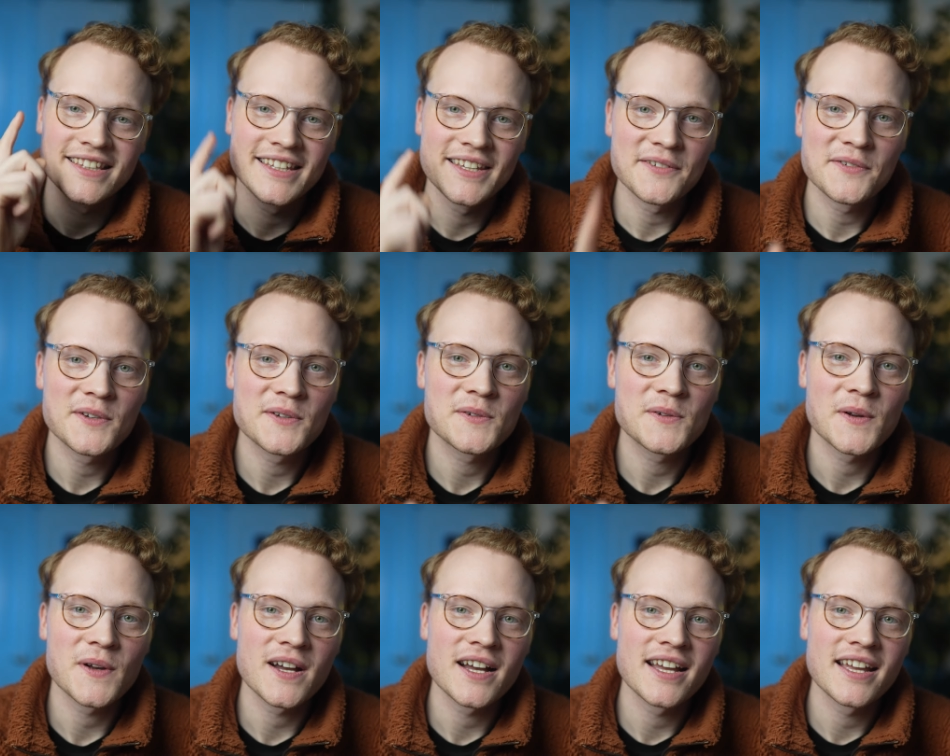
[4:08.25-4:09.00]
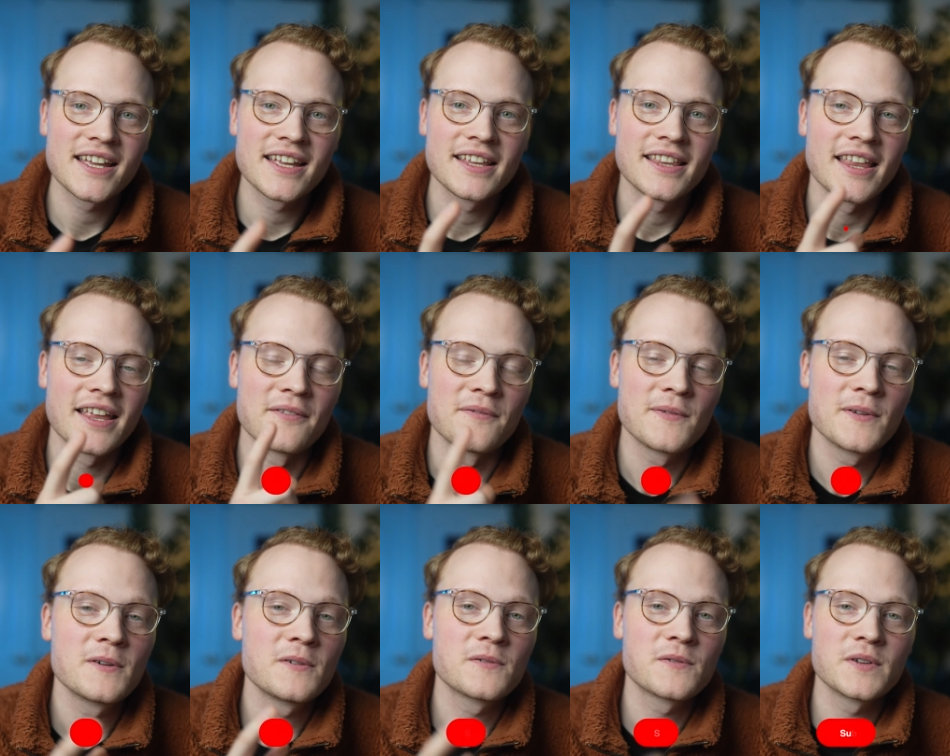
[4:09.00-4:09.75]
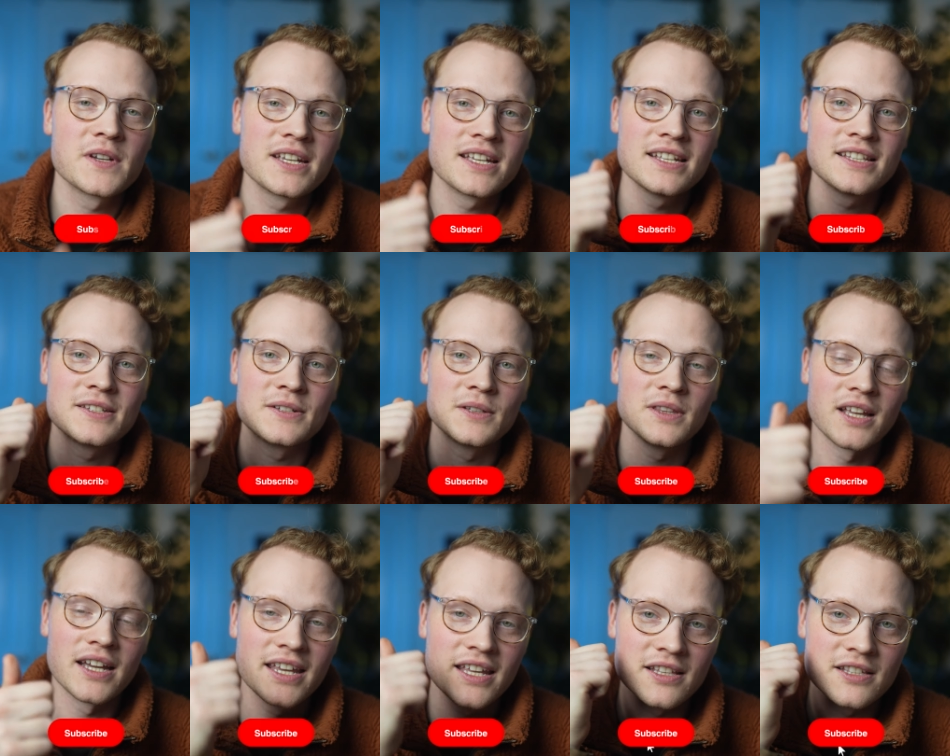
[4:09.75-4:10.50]
Give it a try and feel free to
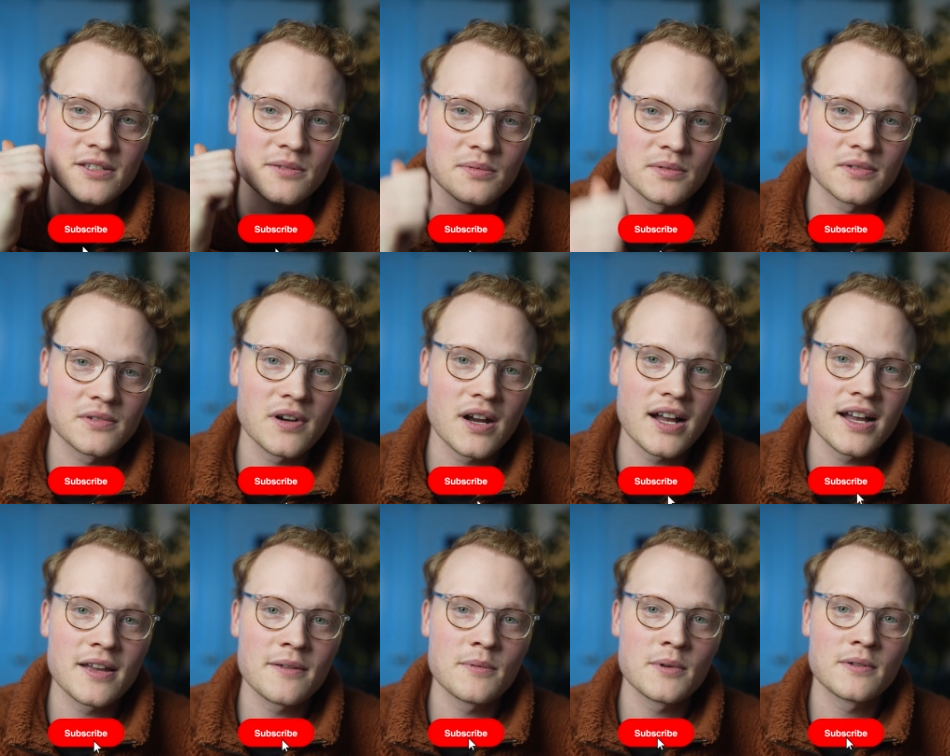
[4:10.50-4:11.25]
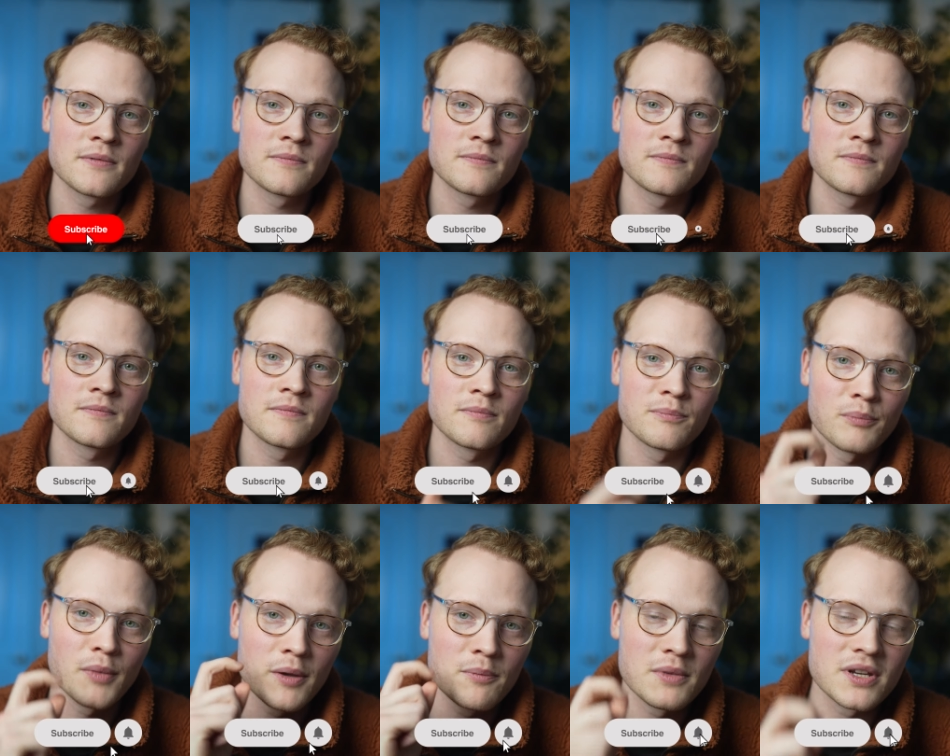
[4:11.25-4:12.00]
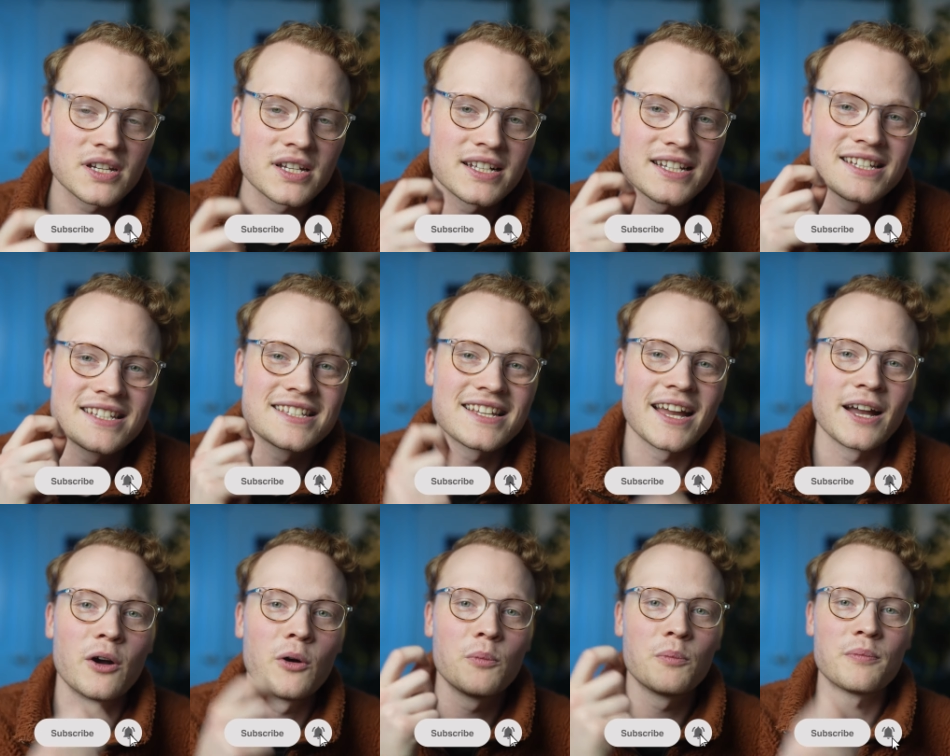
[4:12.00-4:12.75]
like and subscribe. My mission is to
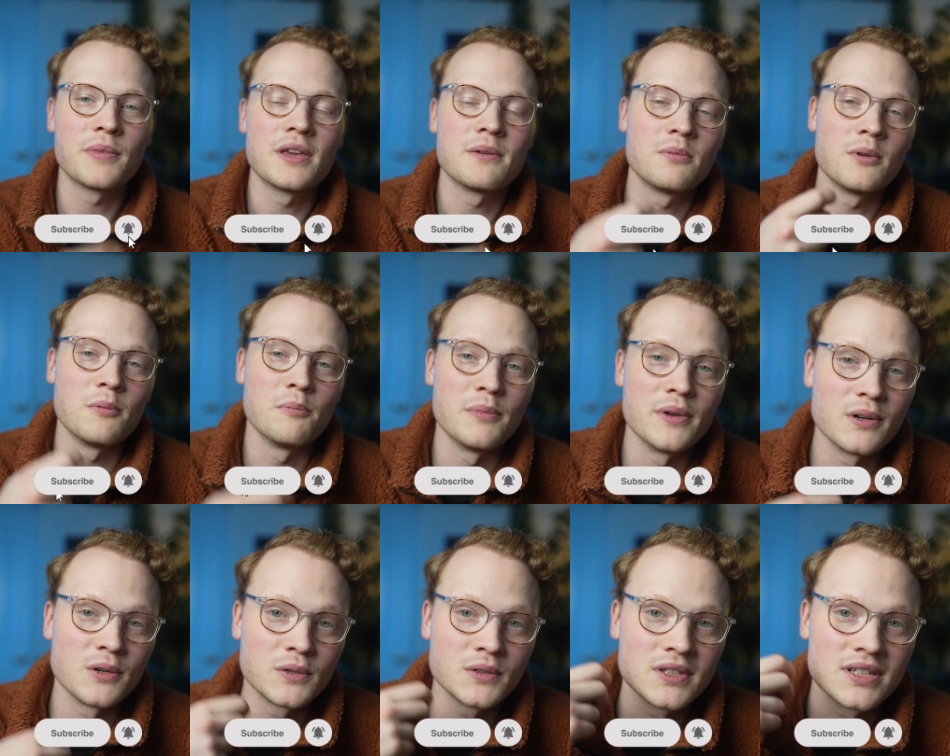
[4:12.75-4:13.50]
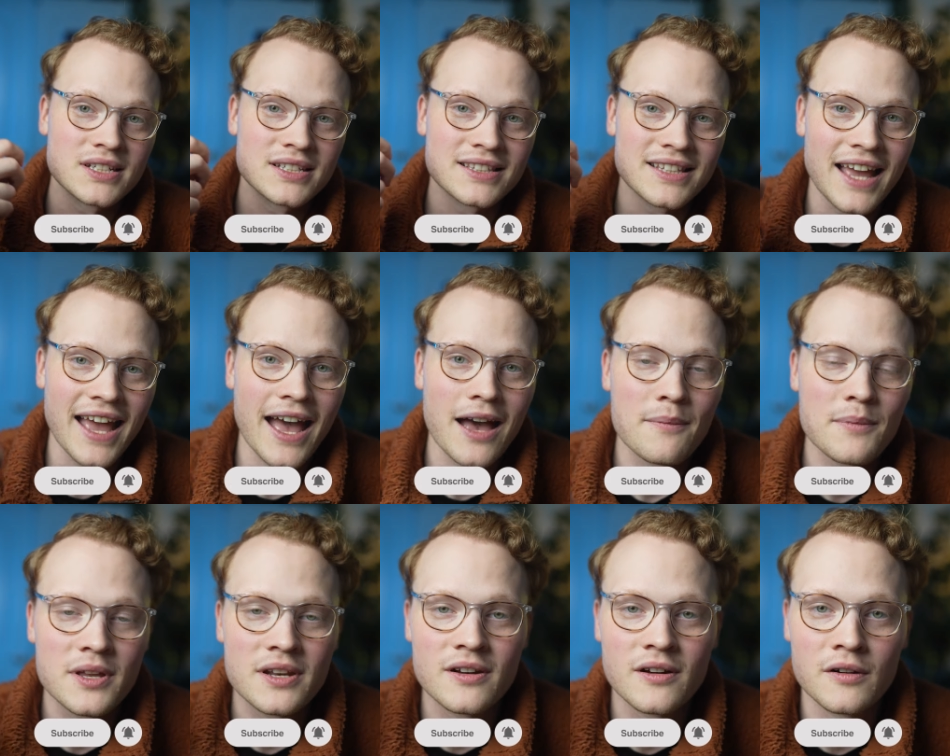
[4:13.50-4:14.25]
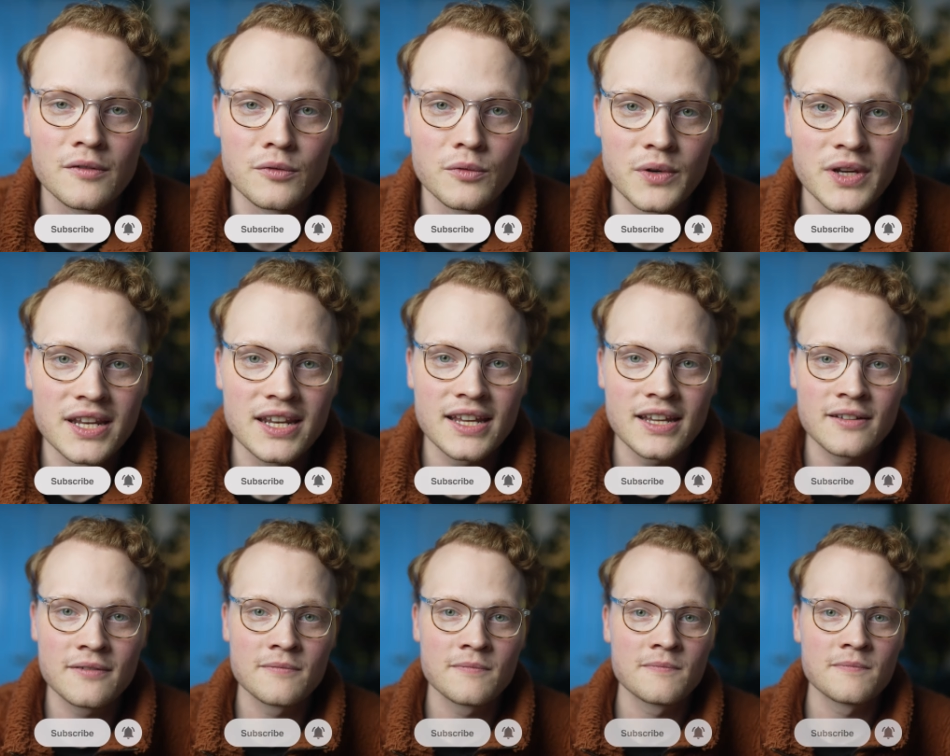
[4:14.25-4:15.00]
help people build the habit of
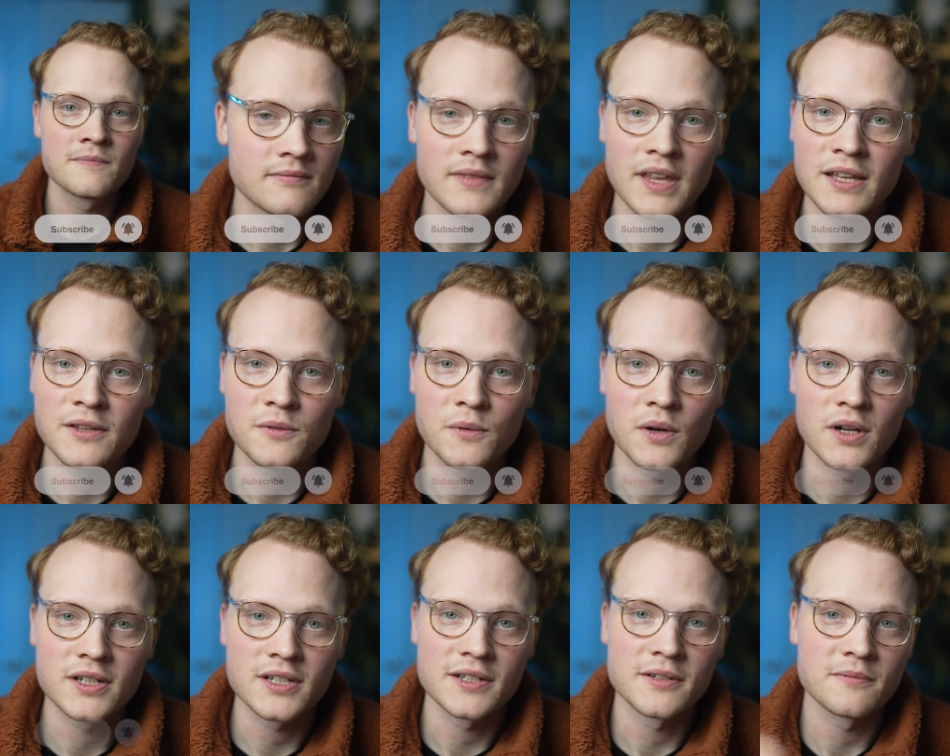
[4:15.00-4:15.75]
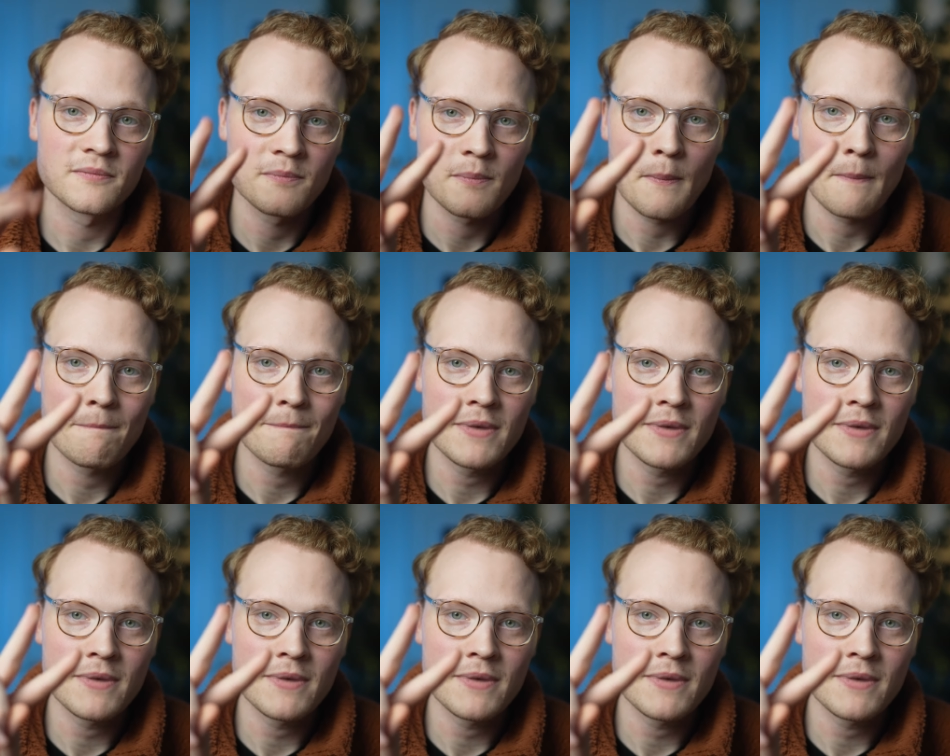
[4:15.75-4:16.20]
reading. Thanks for watching.